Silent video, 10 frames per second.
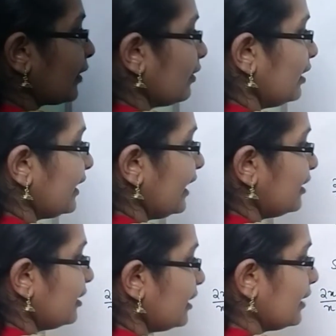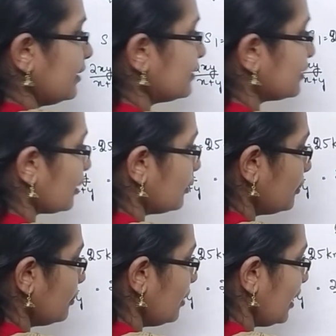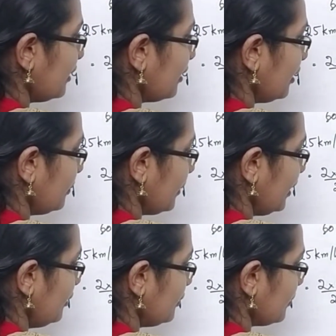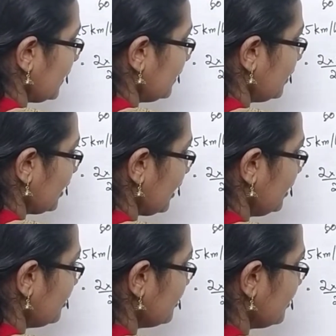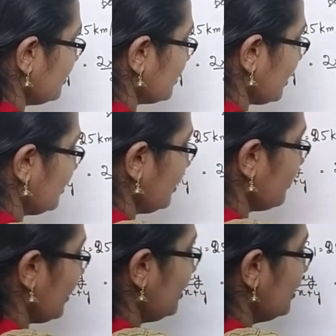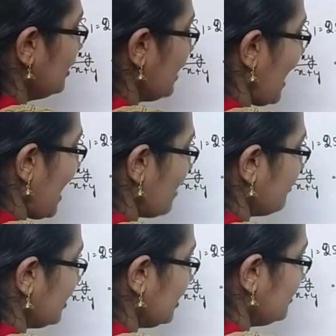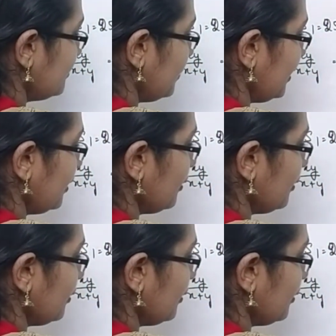we get it as 200 by 29. This is nothing but average speed,